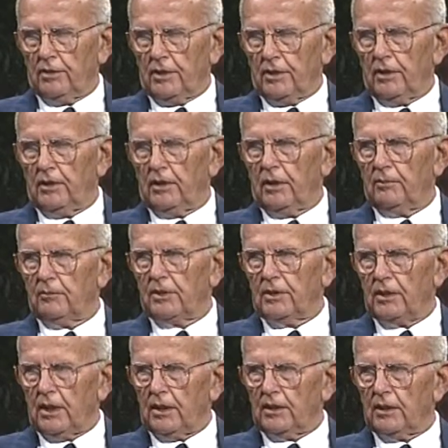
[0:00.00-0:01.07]
Him and
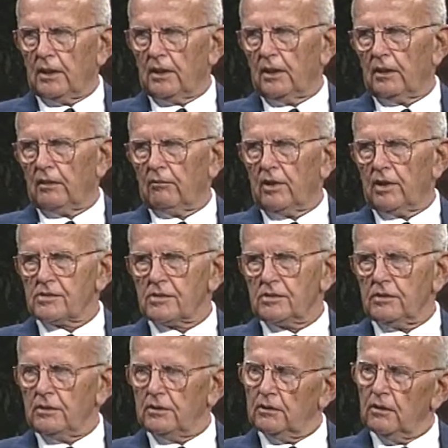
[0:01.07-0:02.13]
Dad got
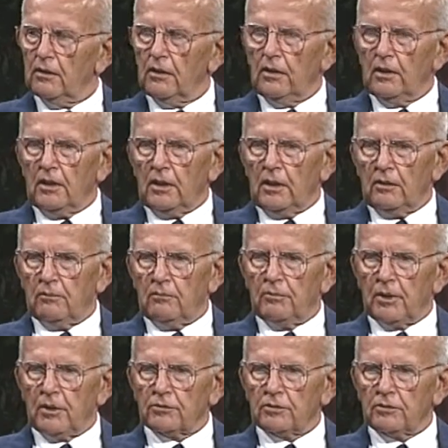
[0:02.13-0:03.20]
interested in
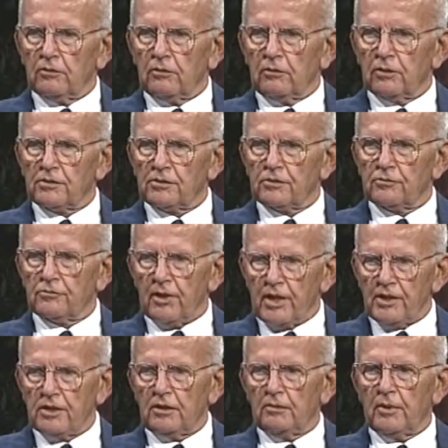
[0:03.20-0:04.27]
Belgian horses,
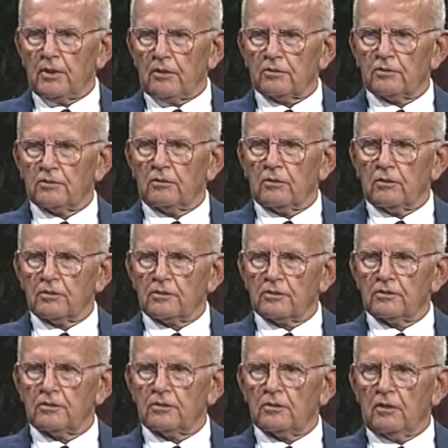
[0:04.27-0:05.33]
raising Belgian
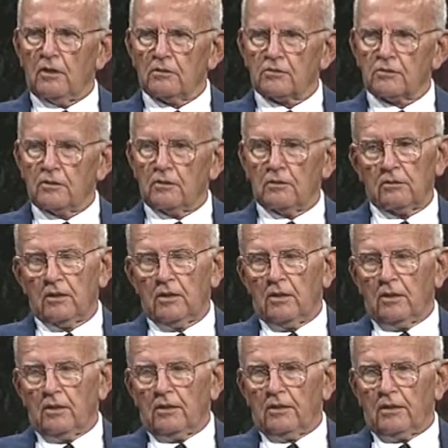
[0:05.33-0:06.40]
horses, and also
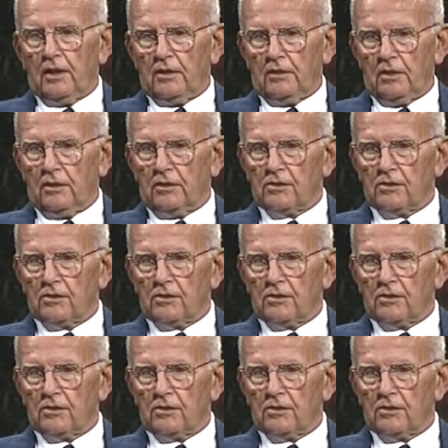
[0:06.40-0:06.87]
they did